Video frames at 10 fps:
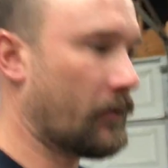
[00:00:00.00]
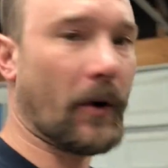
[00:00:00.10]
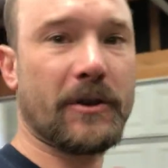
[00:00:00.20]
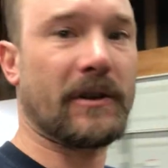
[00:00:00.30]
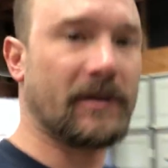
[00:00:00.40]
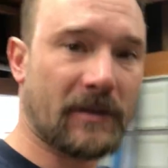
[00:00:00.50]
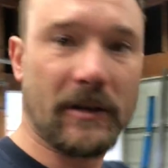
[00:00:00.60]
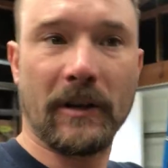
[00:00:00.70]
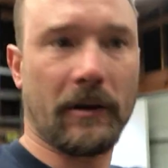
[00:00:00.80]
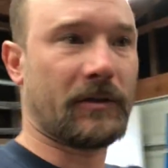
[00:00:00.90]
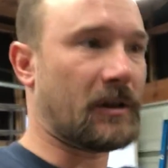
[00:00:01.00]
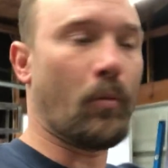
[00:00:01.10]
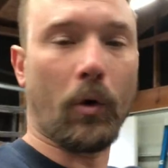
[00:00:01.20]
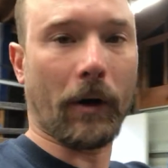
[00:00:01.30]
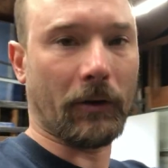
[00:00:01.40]
versus
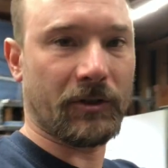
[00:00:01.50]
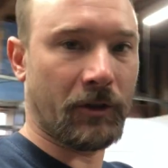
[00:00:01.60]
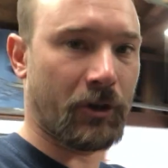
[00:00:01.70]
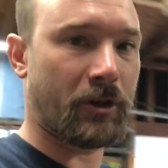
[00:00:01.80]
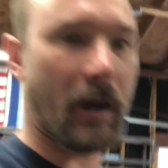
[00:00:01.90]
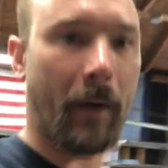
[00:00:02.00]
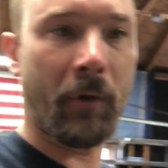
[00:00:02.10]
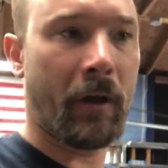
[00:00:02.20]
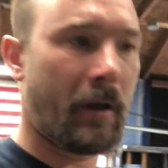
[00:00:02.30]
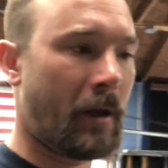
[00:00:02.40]
somewhere else in the shop.